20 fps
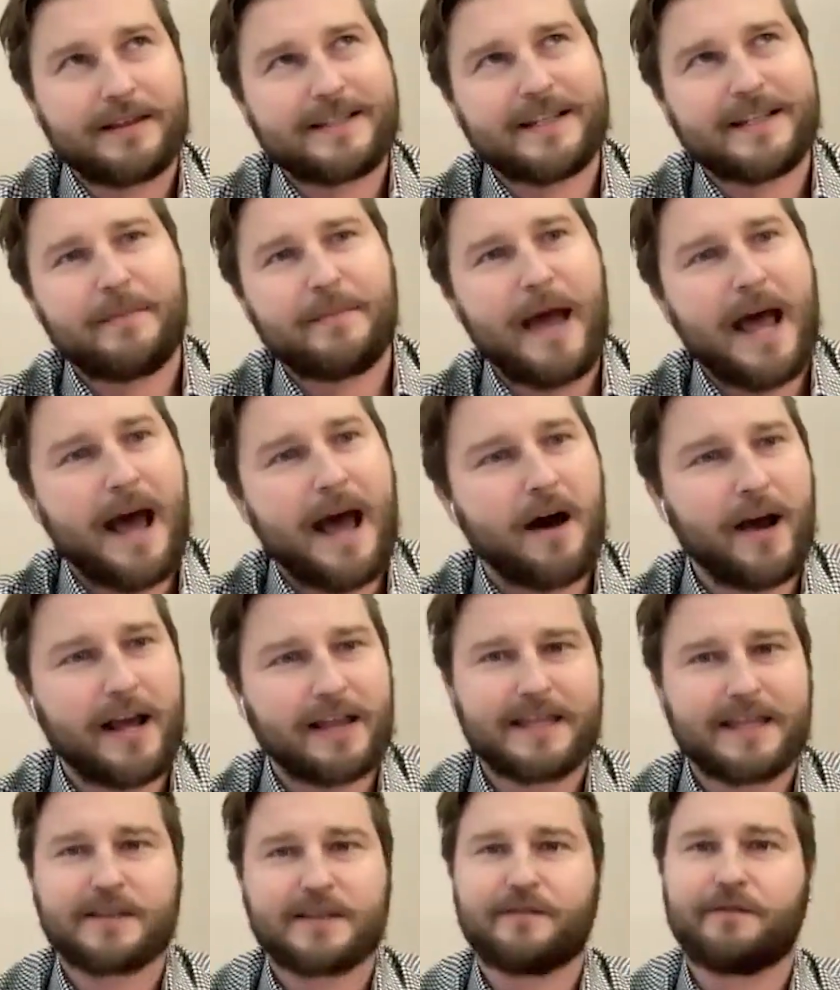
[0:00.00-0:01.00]
Somehow
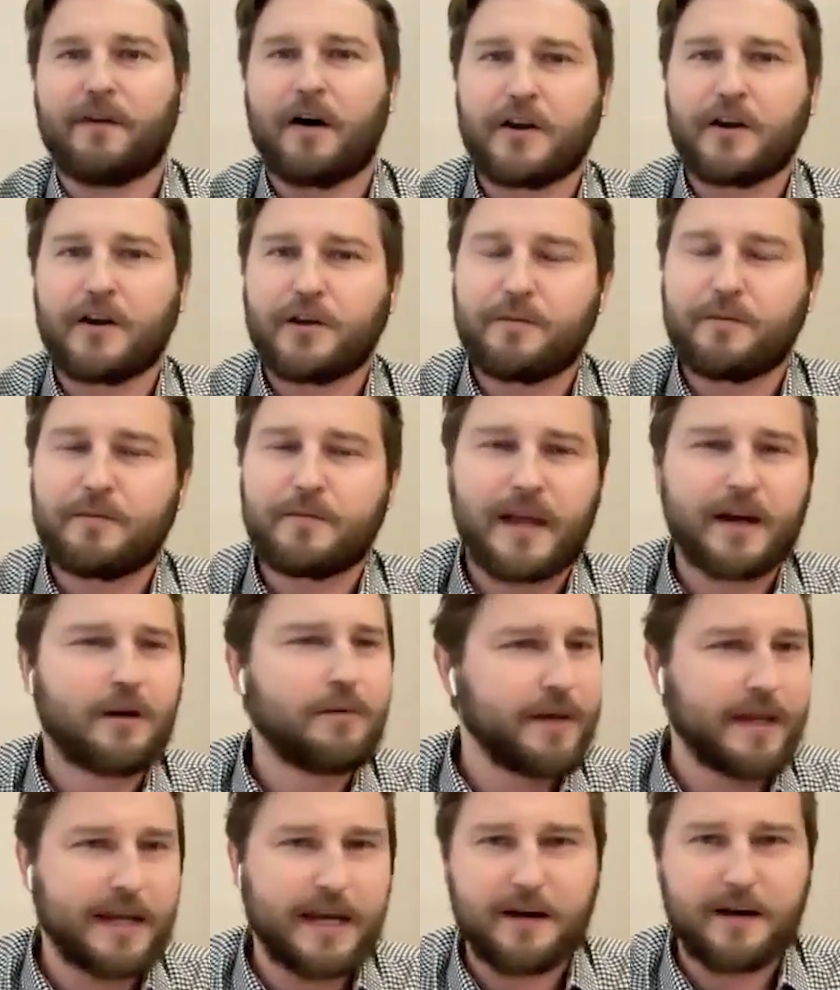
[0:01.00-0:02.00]
at this volume, they
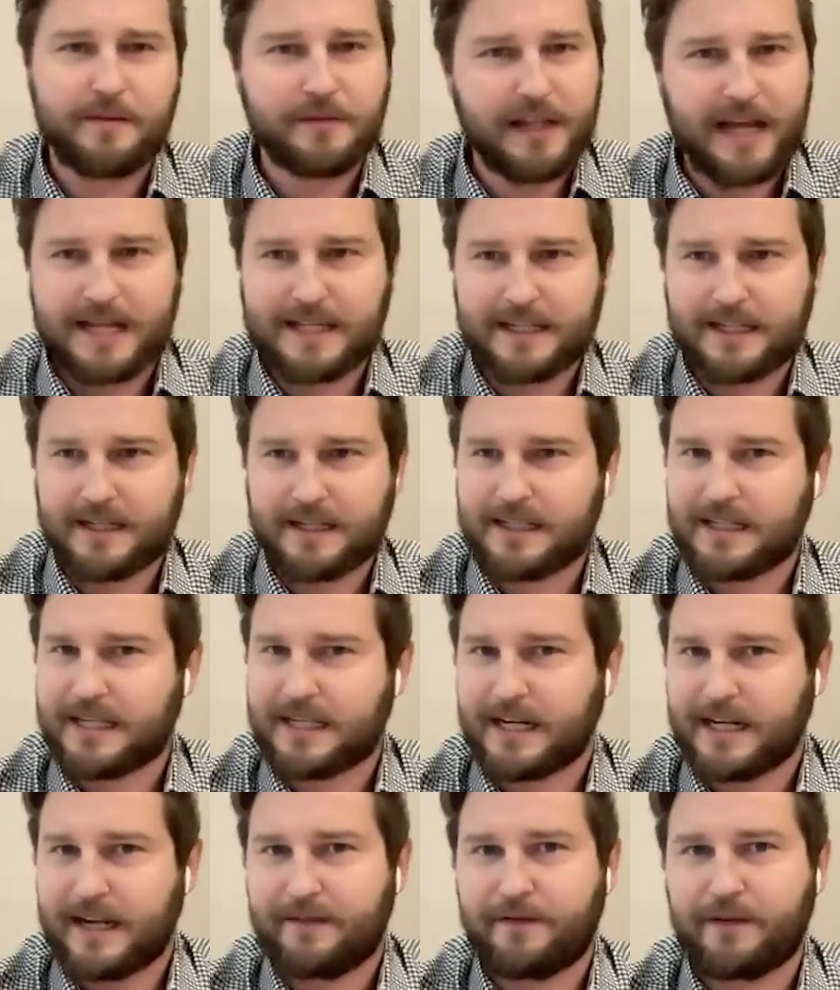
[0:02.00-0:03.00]
don't become less
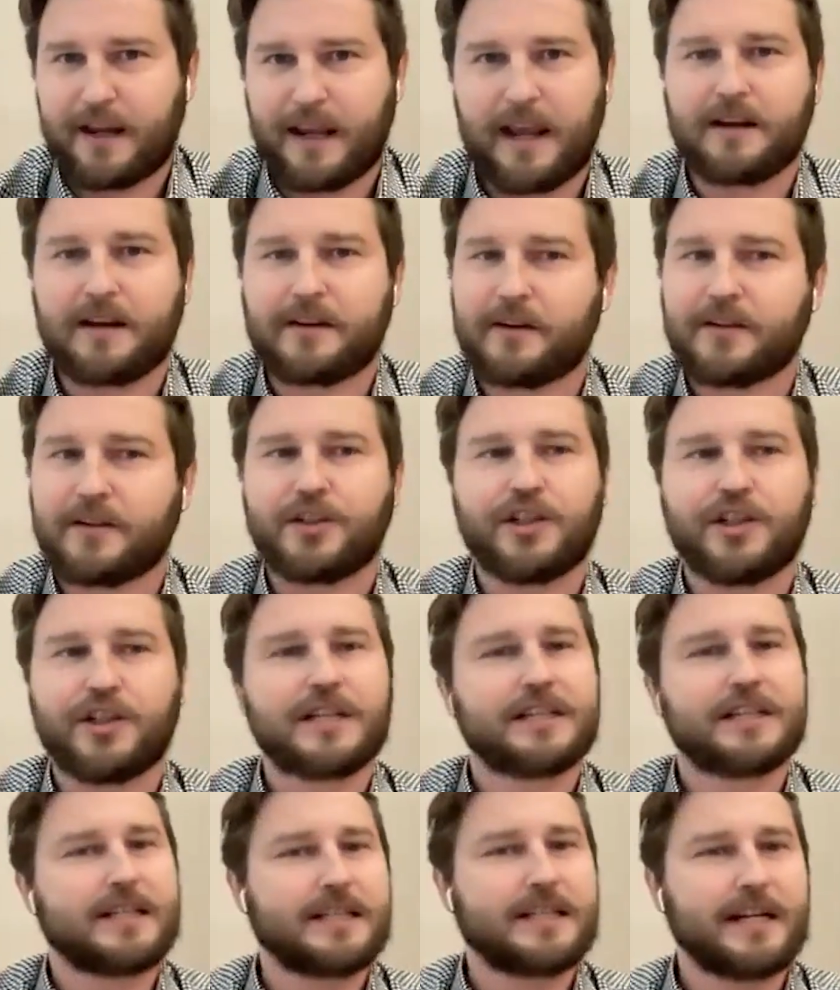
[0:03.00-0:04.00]
significant. They're
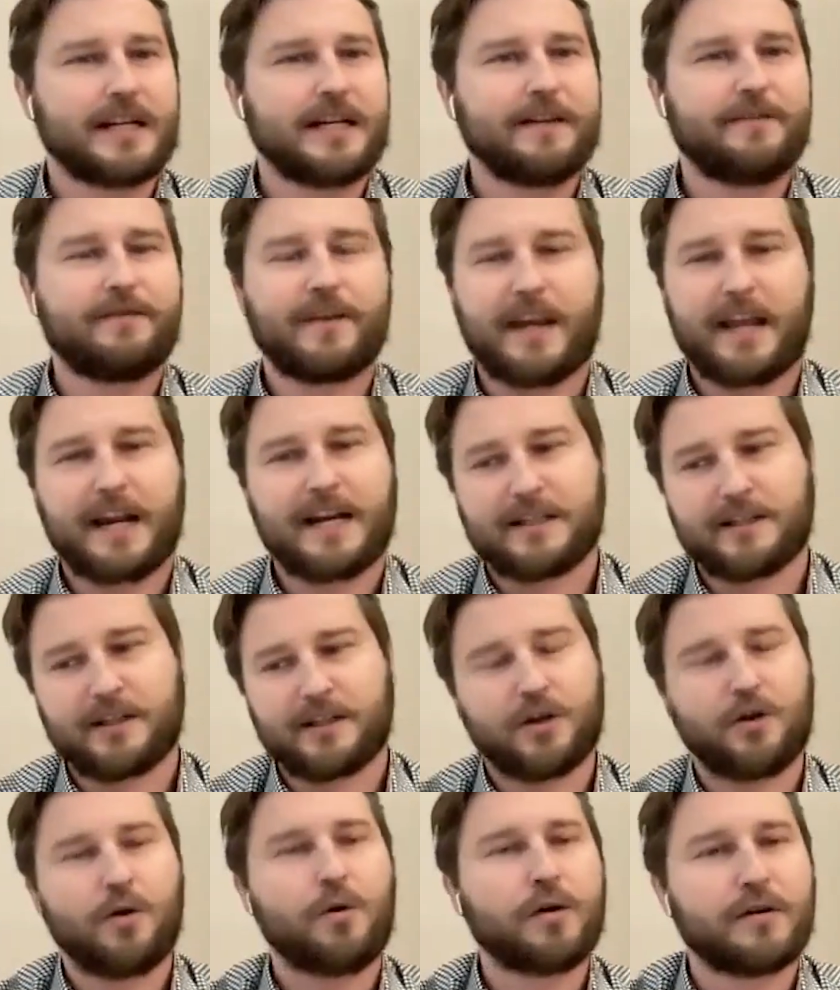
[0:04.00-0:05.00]
just as significant as
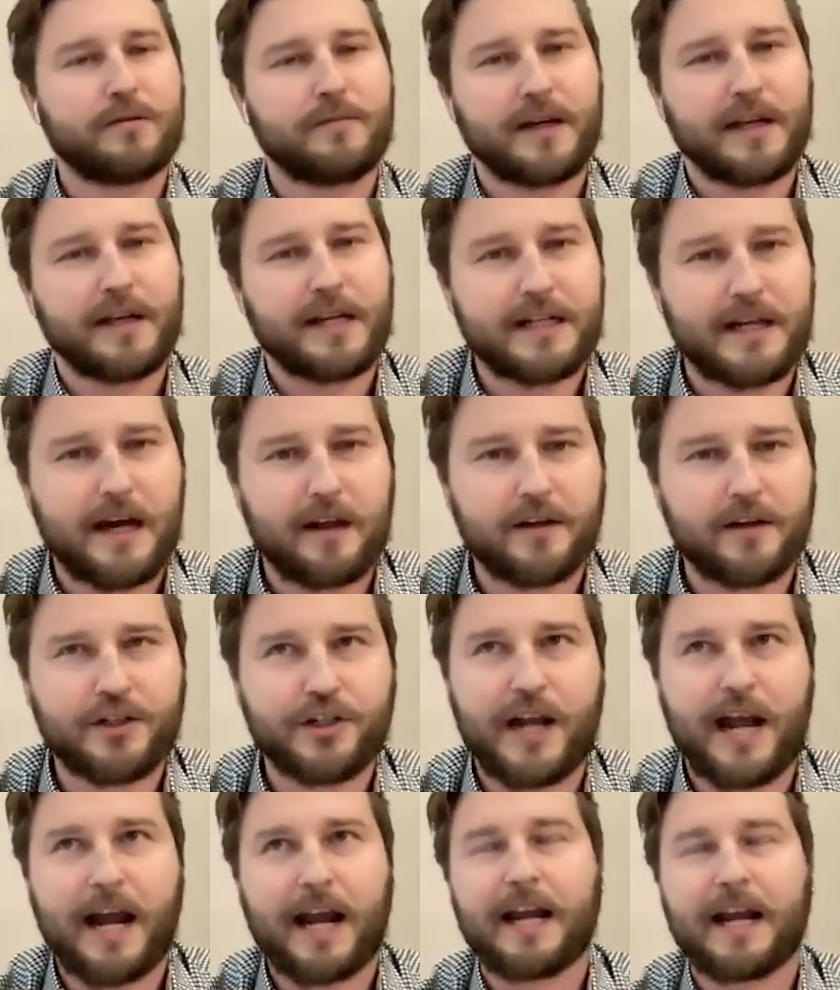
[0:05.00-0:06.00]
the quarter million dollar
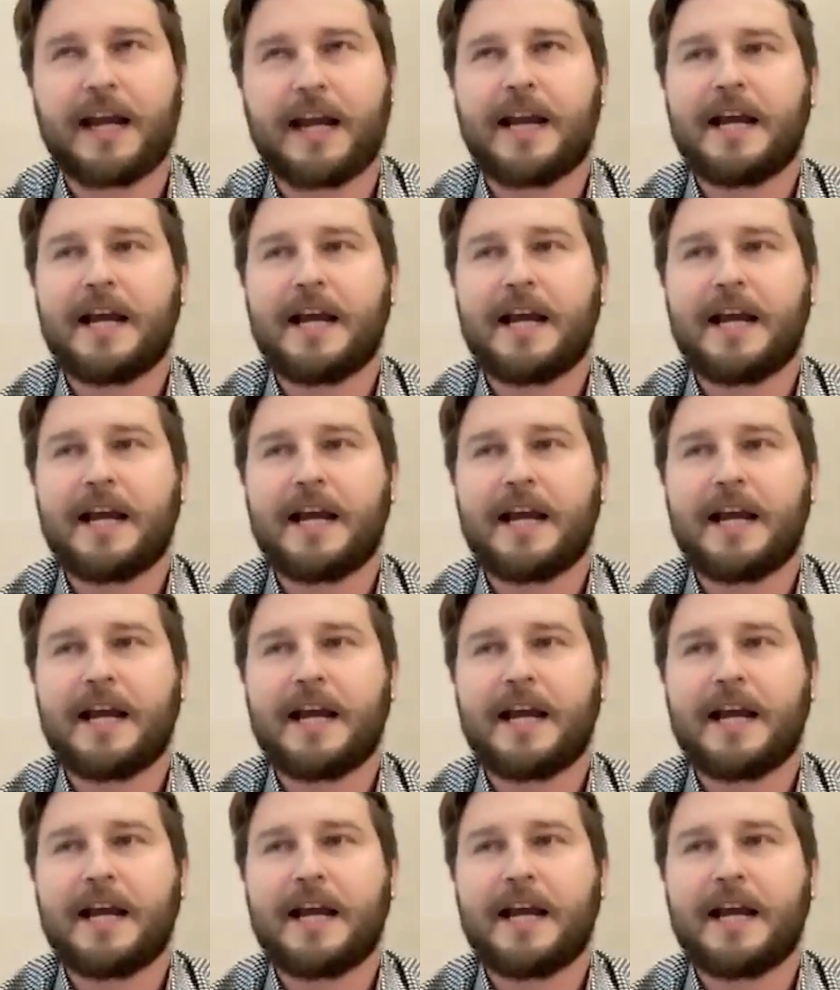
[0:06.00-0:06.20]
check.